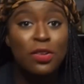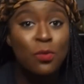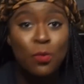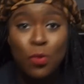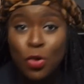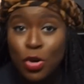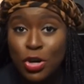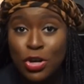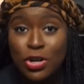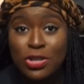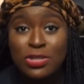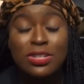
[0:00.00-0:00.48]

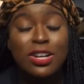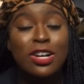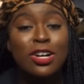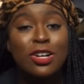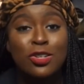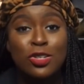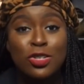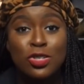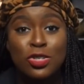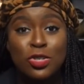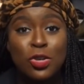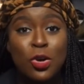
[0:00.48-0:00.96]
words
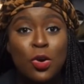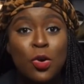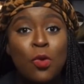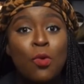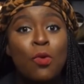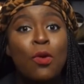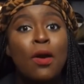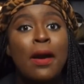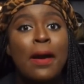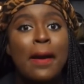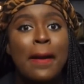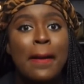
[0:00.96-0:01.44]
are
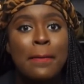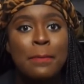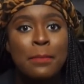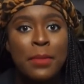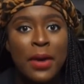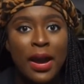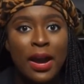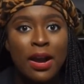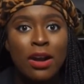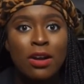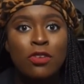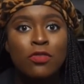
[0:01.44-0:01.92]
so
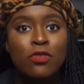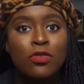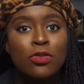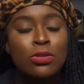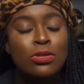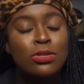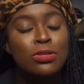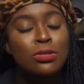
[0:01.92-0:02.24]
powerful.